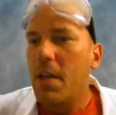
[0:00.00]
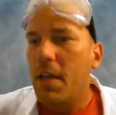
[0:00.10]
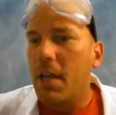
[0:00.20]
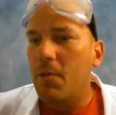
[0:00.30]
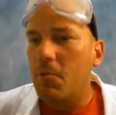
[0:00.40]

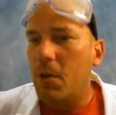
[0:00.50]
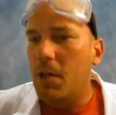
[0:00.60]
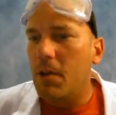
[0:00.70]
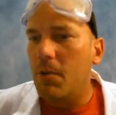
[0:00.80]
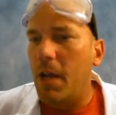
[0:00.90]
And we're
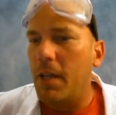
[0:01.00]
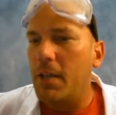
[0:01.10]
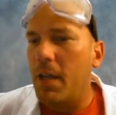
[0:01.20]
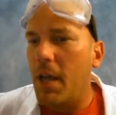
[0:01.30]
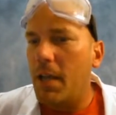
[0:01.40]
going to write
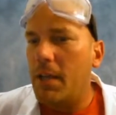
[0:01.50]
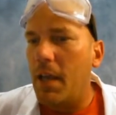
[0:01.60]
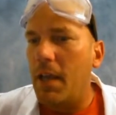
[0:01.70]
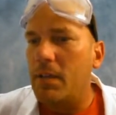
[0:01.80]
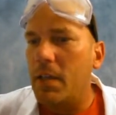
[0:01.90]
that
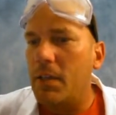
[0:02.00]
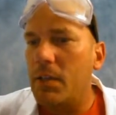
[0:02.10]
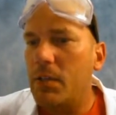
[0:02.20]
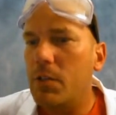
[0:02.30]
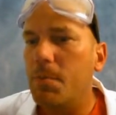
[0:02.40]
as a
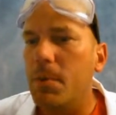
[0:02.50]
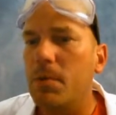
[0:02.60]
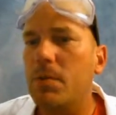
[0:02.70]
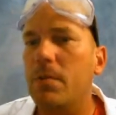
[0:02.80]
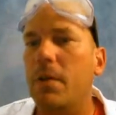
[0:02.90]

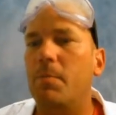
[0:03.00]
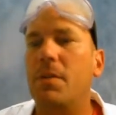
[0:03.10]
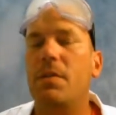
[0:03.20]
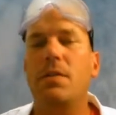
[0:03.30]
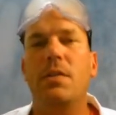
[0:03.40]

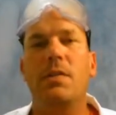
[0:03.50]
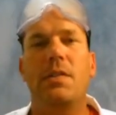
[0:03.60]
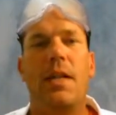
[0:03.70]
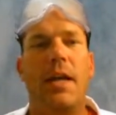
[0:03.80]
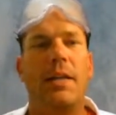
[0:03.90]
superscript,
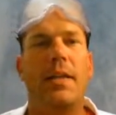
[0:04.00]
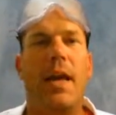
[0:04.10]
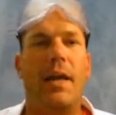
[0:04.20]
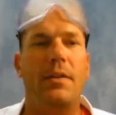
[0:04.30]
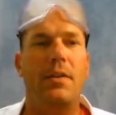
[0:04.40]
just like
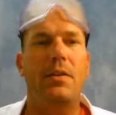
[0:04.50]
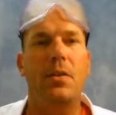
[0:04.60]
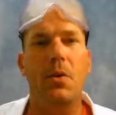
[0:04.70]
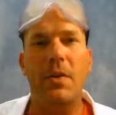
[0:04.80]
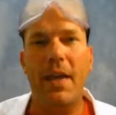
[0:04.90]
that.
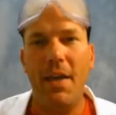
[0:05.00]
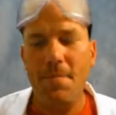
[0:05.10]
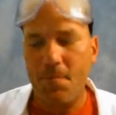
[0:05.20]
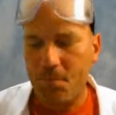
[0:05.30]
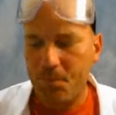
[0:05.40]
Okay?
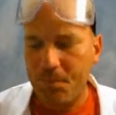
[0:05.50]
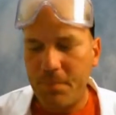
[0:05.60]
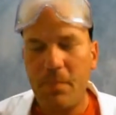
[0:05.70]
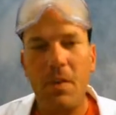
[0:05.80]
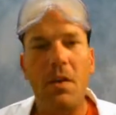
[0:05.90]

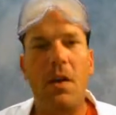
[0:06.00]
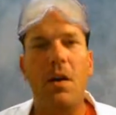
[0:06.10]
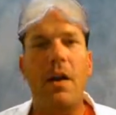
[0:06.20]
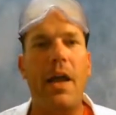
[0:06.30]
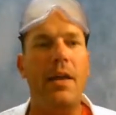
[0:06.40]
All
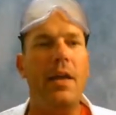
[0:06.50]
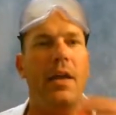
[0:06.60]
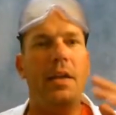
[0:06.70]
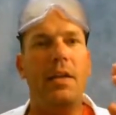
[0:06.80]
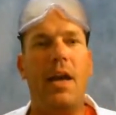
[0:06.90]
right.
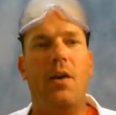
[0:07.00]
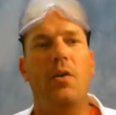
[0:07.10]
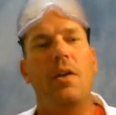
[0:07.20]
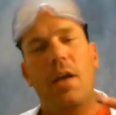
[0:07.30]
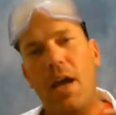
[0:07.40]

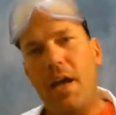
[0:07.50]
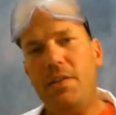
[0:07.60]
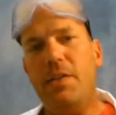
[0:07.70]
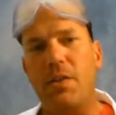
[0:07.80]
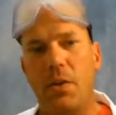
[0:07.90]
Now,
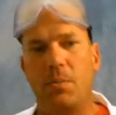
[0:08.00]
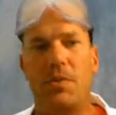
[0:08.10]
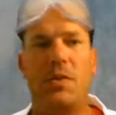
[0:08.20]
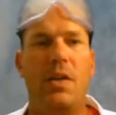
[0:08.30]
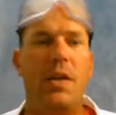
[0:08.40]

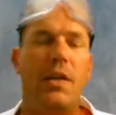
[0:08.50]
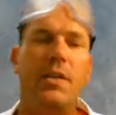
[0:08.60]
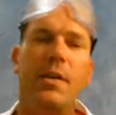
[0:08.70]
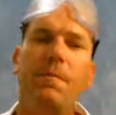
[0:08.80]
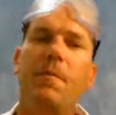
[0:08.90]
isotopes,
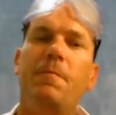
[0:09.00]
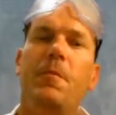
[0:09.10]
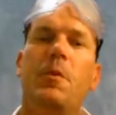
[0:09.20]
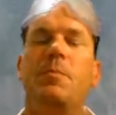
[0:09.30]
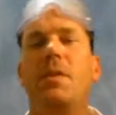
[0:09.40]
different forms